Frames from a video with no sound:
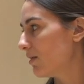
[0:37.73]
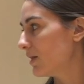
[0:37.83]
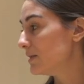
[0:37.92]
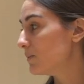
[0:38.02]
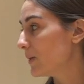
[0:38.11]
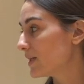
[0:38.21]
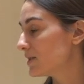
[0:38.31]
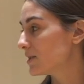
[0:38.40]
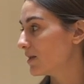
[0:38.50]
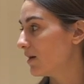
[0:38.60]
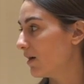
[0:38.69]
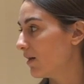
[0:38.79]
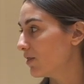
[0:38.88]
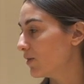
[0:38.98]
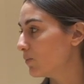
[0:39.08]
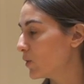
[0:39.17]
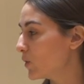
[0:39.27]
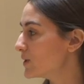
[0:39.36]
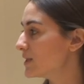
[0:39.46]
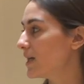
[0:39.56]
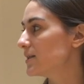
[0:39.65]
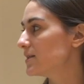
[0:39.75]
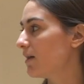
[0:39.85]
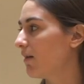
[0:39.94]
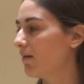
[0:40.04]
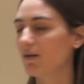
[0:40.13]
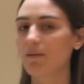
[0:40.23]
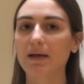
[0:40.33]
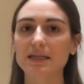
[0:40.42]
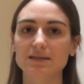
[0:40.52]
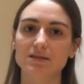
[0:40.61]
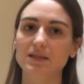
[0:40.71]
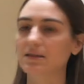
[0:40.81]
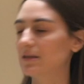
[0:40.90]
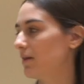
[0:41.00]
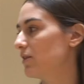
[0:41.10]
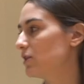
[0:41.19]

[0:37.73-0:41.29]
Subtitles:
They depict the process in amazing detail.